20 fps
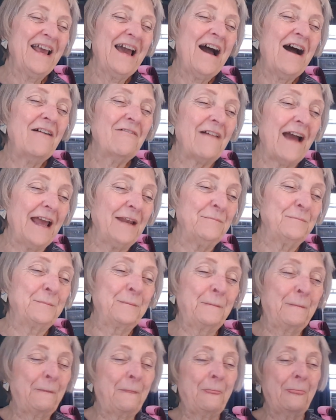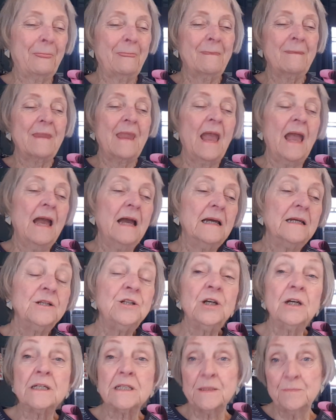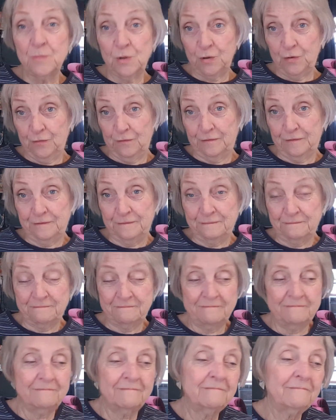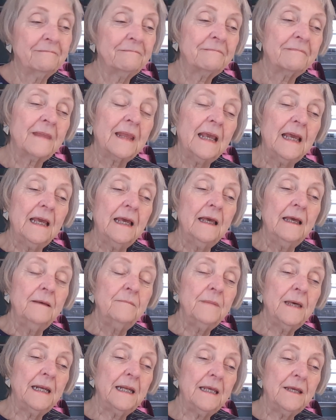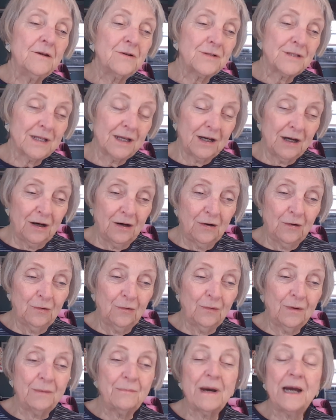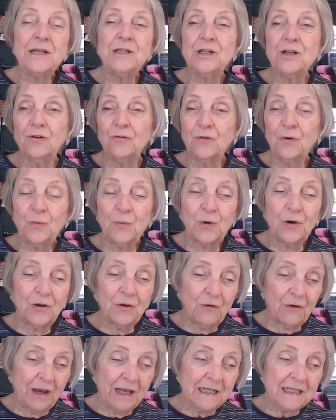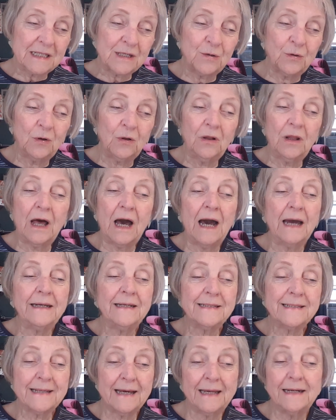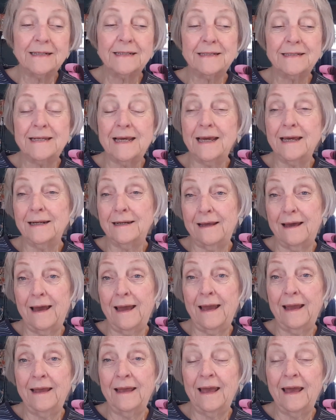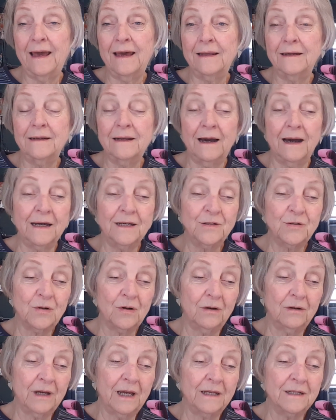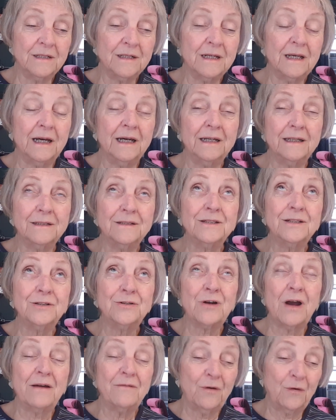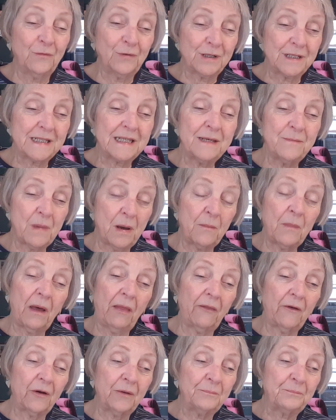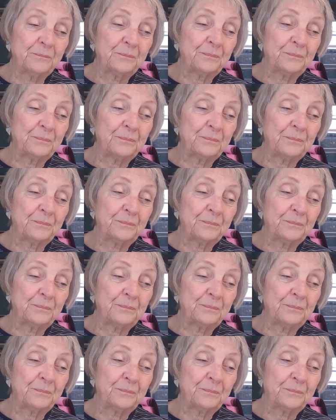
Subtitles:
All right. Just move. Many years ago, when my children were in grade school, I decided to take a day, and I drove to drive over to see my mother.